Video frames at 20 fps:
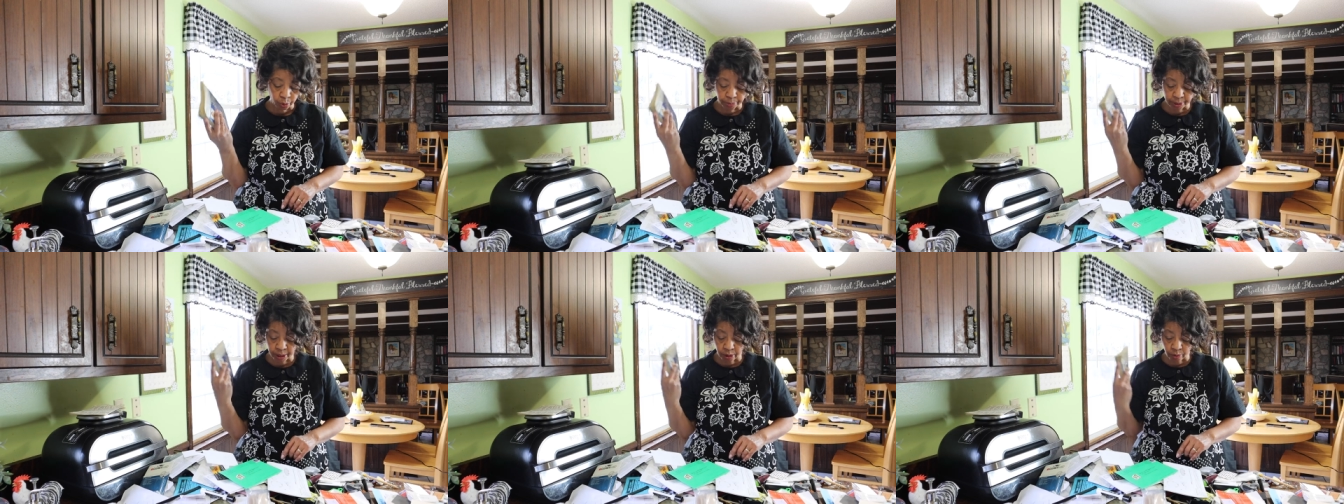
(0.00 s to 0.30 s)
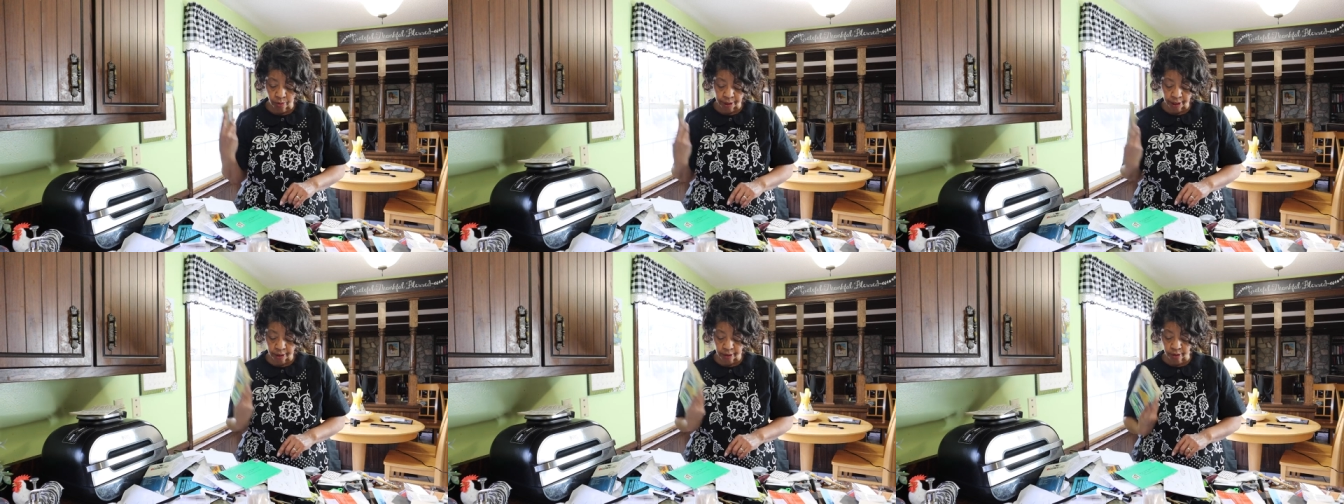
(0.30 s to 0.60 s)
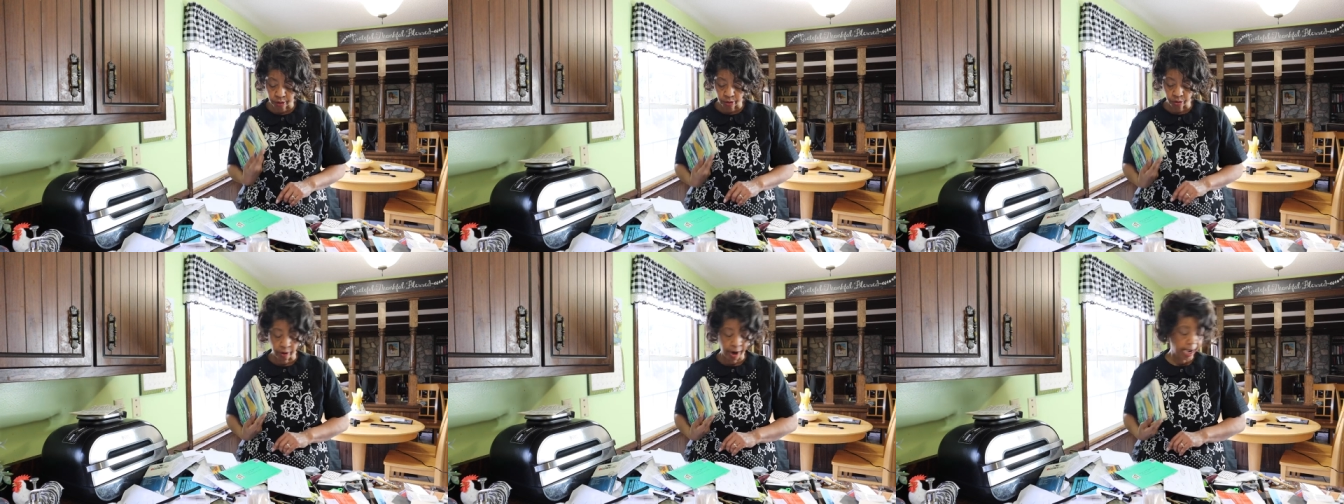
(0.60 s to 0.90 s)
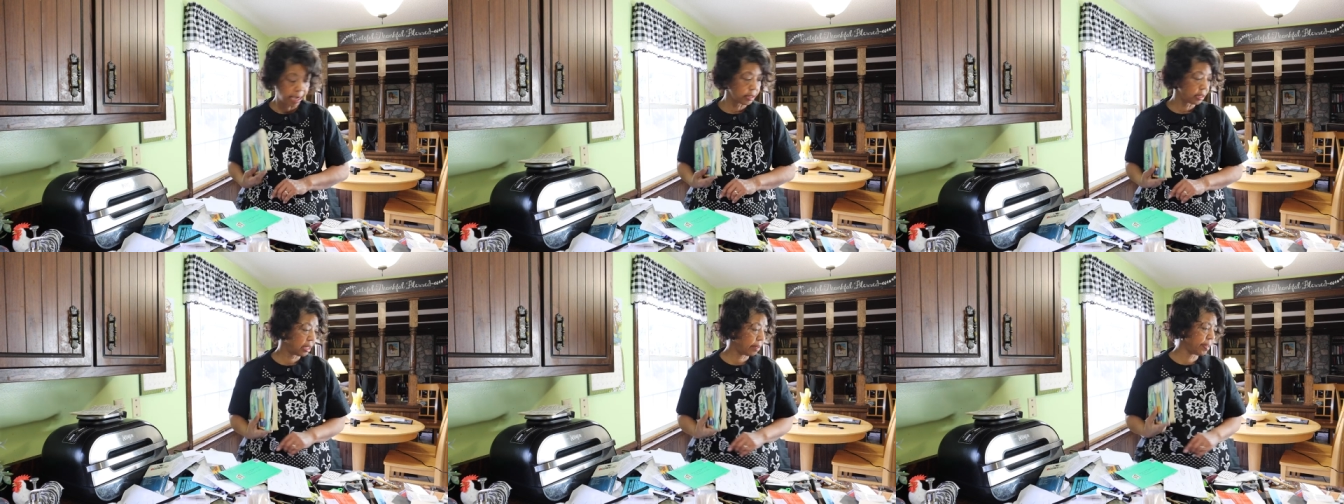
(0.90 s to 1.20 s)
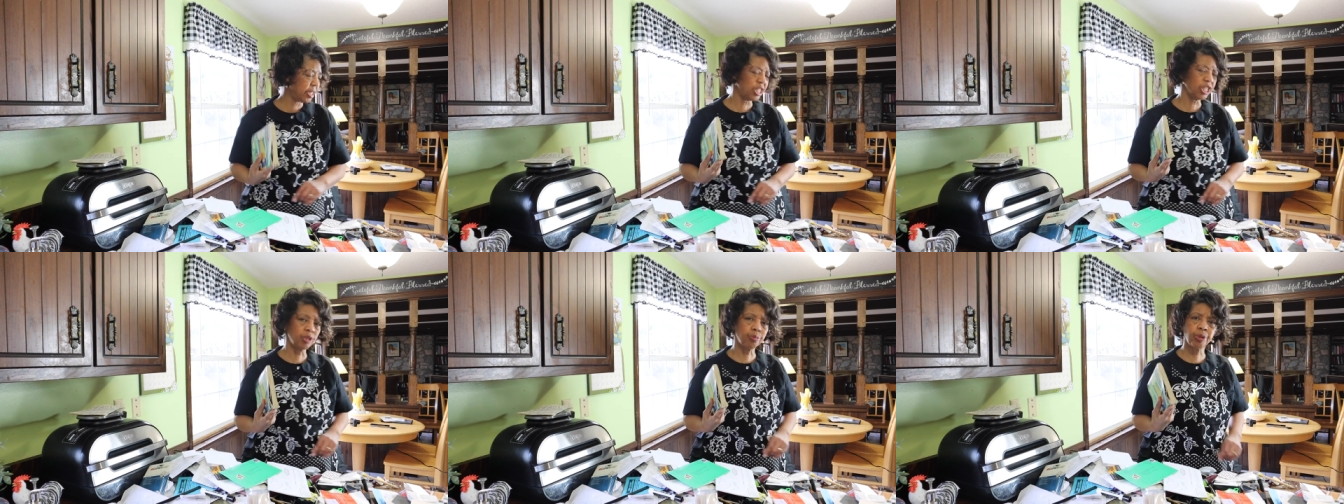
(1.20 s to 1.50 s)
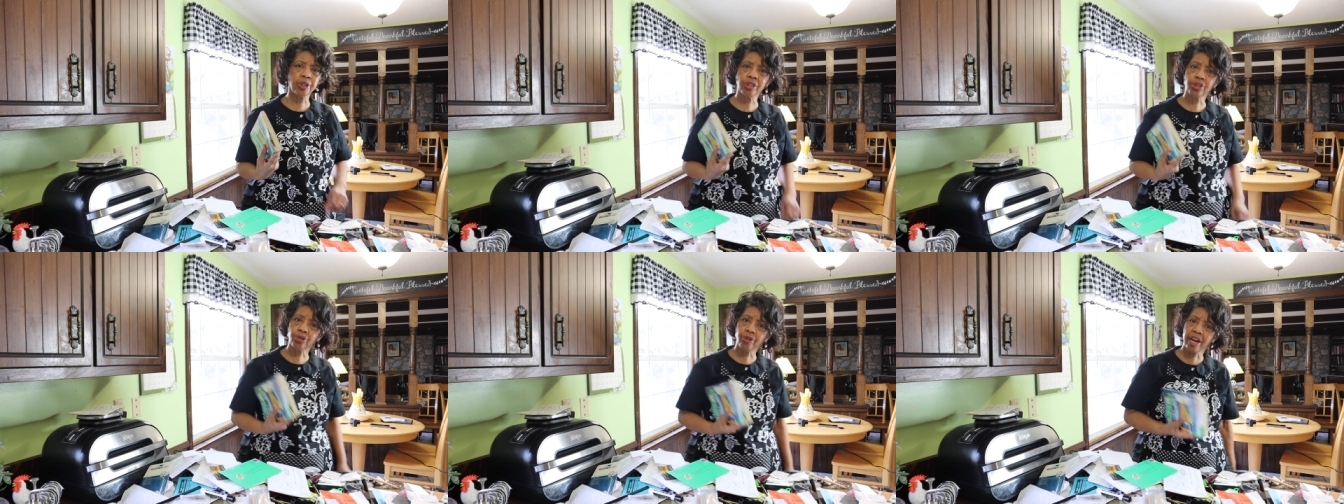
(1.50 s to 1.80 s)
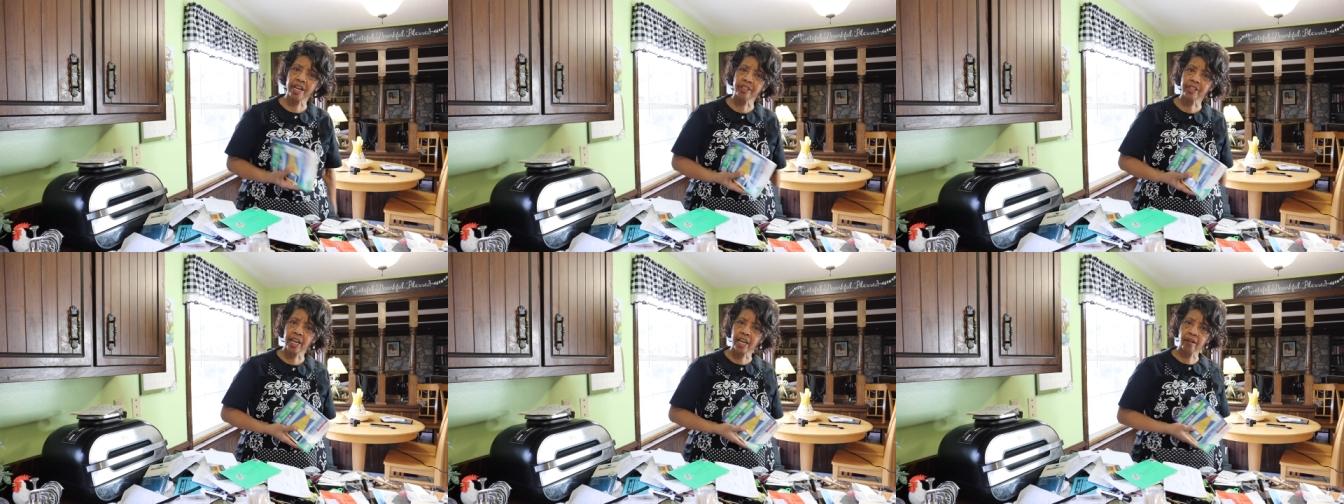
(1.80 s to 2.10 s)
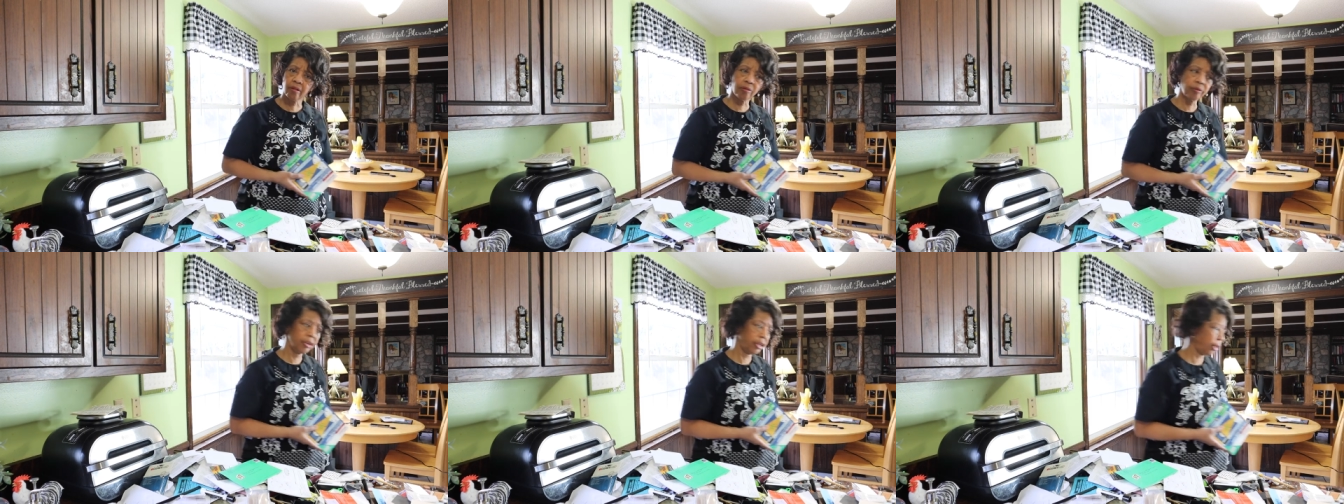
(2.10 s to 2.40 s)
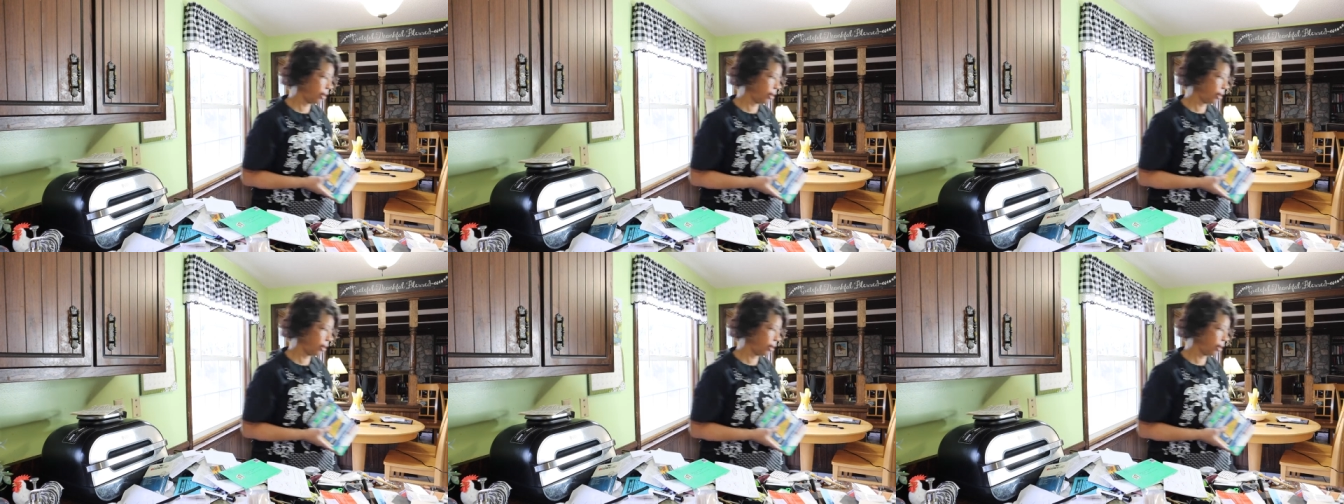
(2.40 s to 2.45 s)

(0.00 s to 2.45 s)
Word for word: will be going in the trash. Let me just bring the trash can over